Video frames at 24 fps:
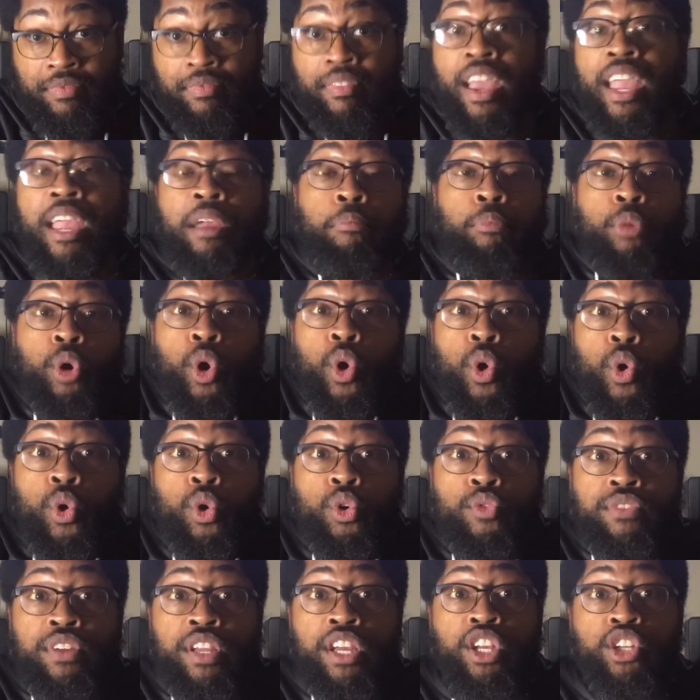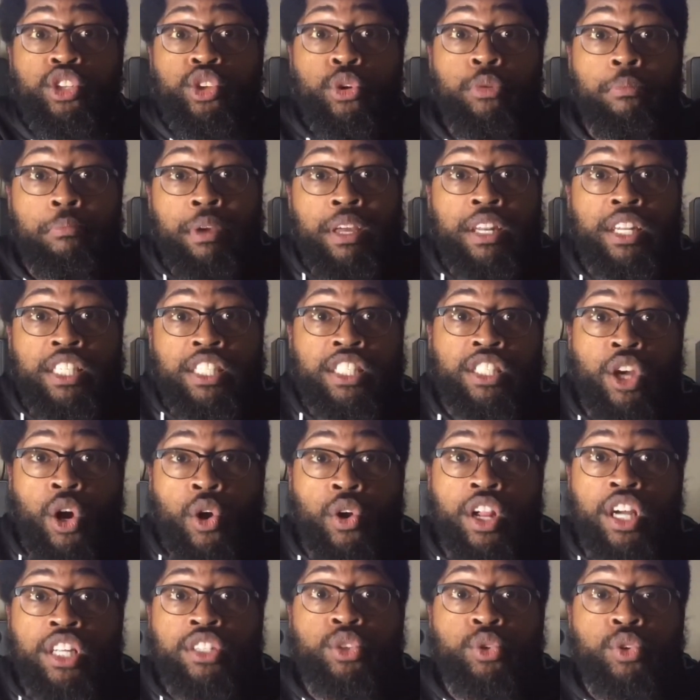He moved to
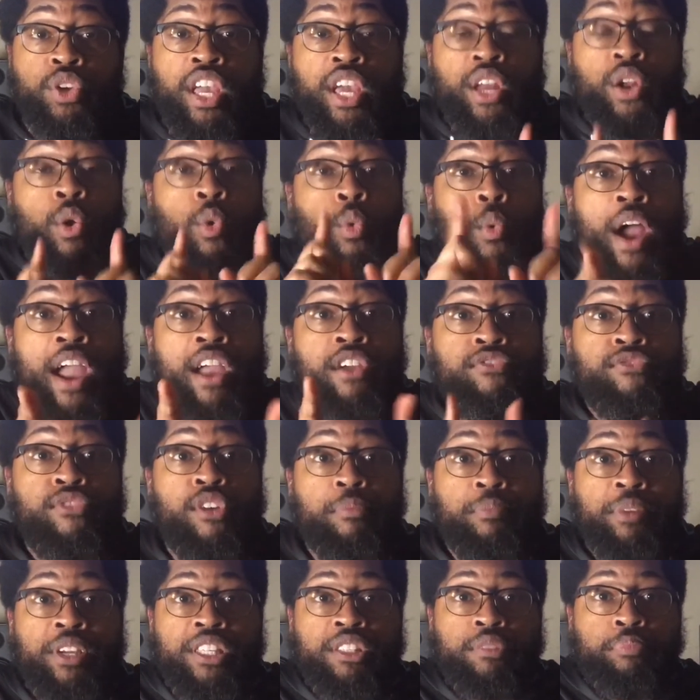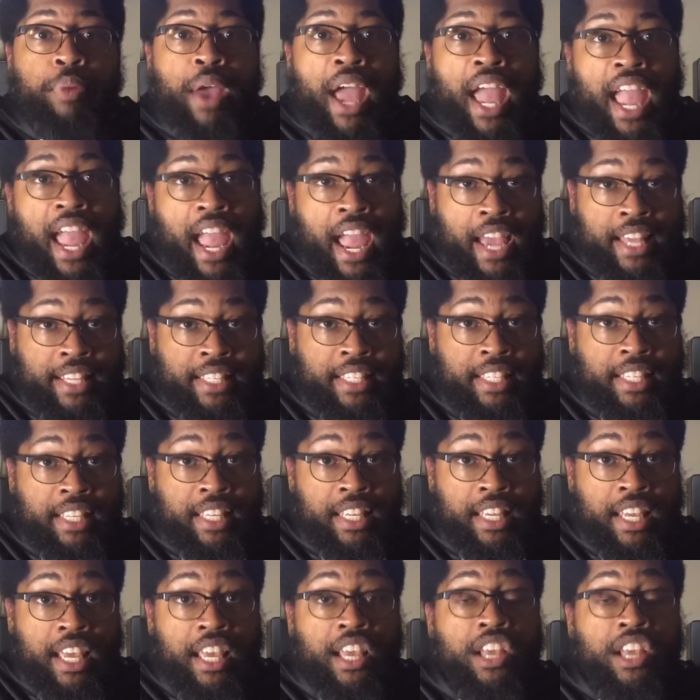Minnesota to get away from his past.